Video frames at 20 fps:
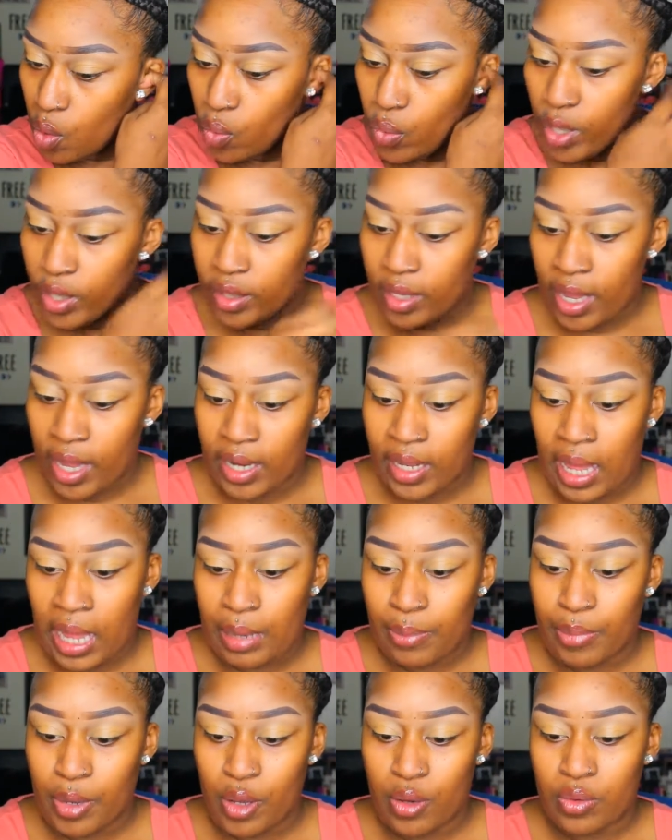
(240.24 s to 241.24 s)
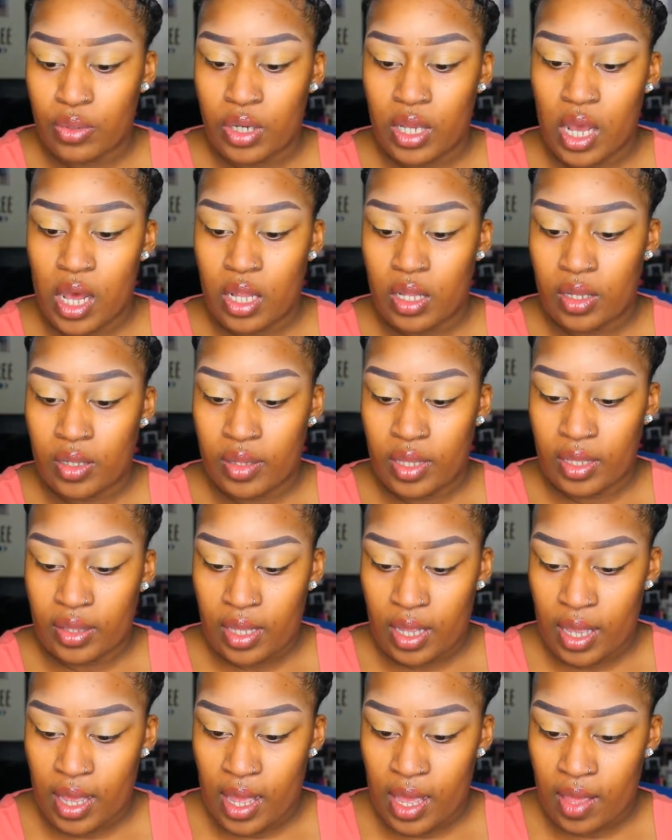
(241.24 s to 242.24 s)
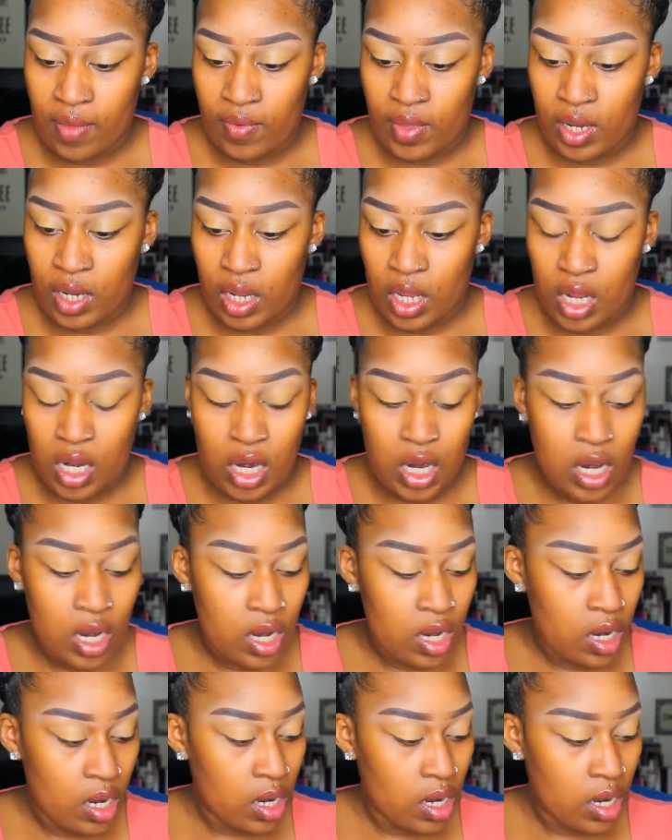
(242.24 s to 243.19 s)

with a like bone color that they have in here.